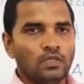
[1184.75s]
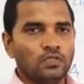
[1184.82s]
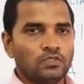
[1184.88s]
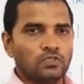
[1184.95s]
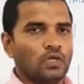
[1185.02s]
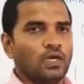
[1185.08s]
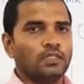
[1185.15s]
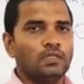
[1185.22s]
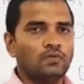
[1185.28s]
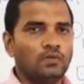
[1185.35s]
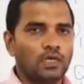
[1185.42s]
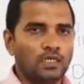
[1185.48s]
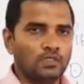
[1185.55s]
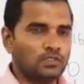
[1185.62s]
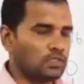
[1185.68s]
See,
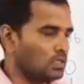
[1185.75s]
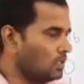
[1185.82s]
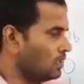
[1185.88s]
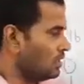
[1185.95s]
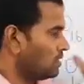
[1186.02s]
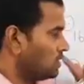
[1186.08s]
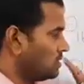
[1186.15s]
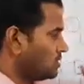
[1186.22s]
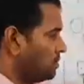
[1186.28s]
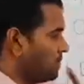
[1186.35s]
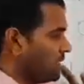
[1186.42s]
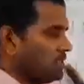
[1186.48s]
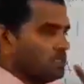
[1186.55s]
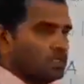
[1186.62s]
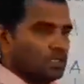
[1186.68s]
otherwise the
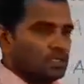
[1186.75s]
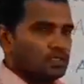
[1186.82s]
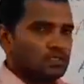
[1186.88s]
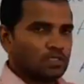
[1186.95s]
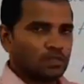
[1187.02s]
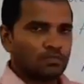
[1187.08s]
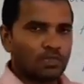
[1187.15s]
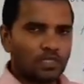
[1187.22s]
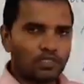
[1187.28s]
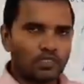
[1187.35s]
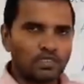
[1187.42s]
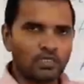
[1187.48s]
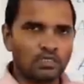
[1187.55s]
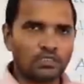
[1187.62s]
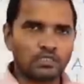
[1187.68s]
patterns, the
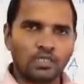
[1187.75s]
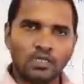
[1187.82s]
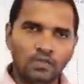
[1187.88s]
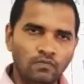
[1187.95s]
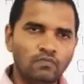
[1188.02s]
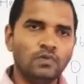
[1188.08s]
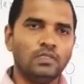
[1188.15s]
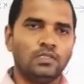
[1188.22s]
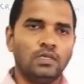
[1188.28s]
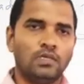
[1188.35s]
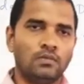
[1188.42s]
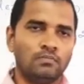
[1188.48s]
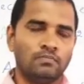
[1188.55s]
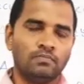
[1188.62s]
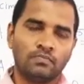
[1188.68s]
methods and
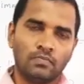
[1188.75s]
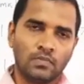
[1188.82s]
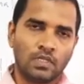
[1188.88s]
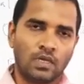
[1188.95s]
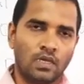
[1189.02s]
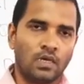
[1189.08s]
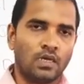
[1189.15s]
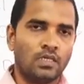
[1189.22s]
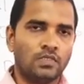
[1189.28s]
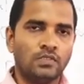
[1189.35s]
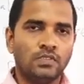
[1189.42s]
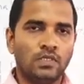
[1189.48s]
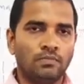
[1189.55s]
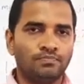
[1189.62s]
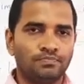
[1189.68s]
everything is
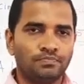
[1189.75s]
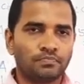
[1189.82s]
same.